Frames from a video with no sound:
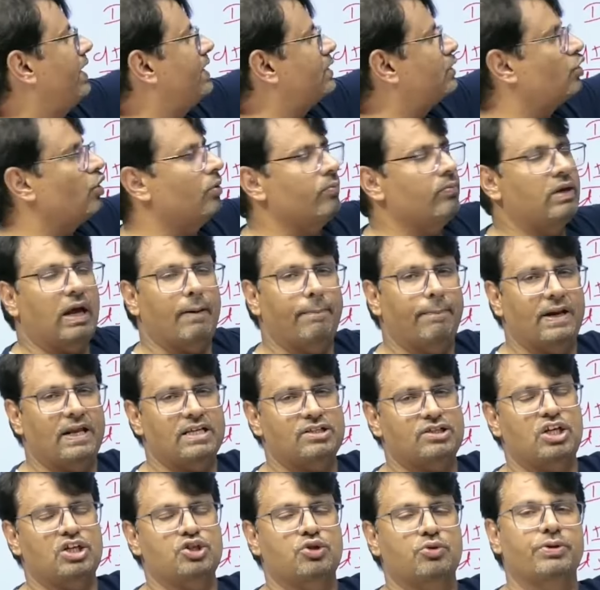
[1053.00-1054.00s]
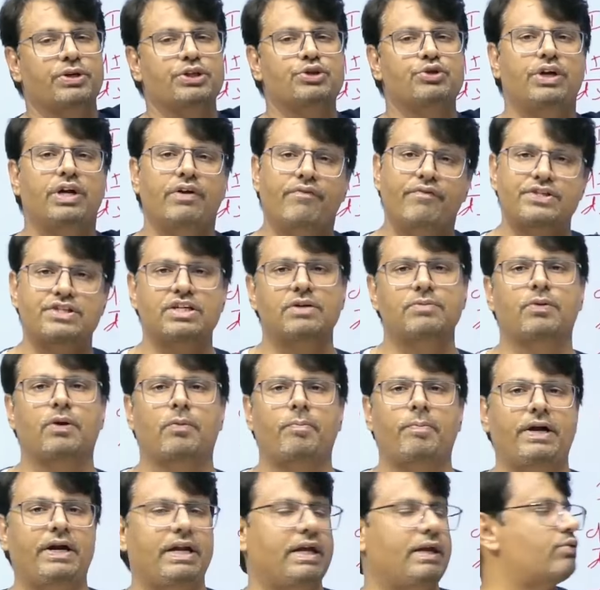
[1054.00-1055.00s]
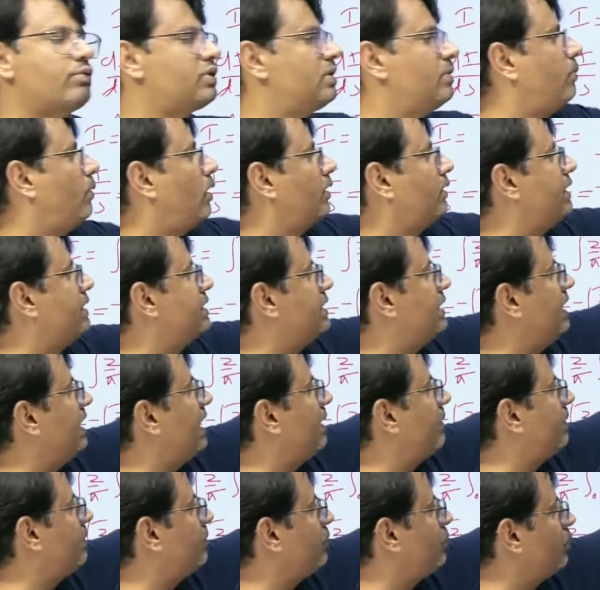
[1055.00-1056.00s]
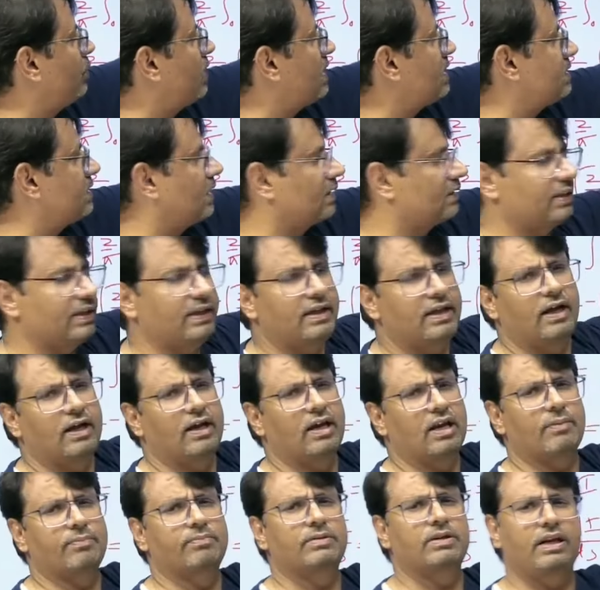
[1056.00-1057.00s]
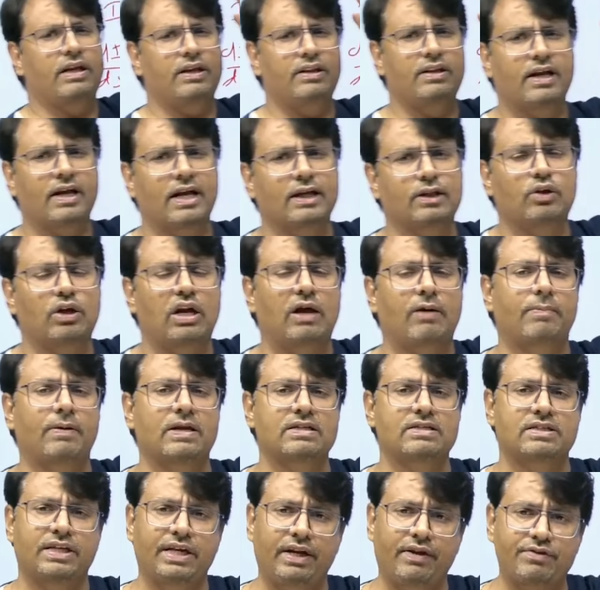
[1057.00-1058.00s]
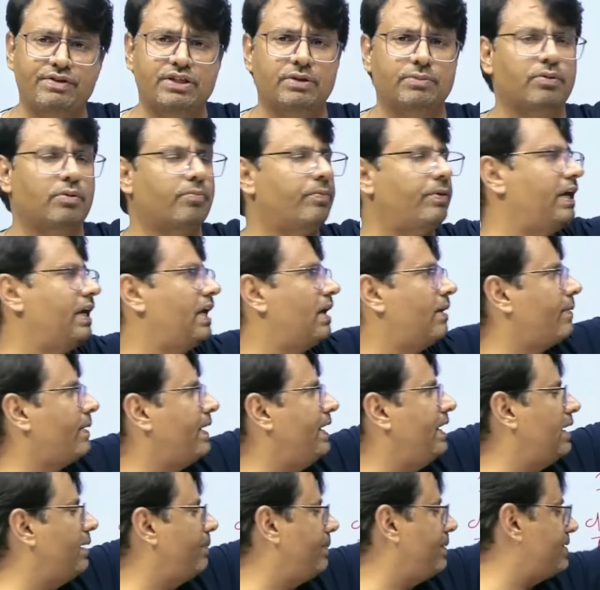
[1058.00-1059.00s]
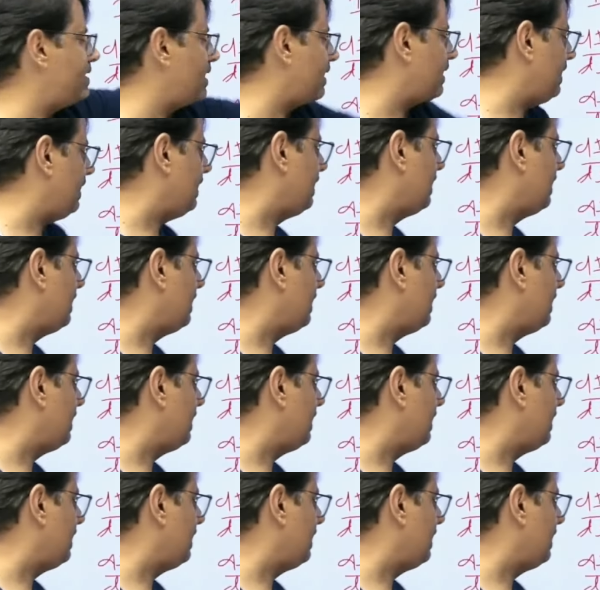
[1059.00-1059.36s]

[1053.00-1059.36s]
We can easily prove this using the division property of the Laplace transform. If you haven't seen it, you can see the Laplace division property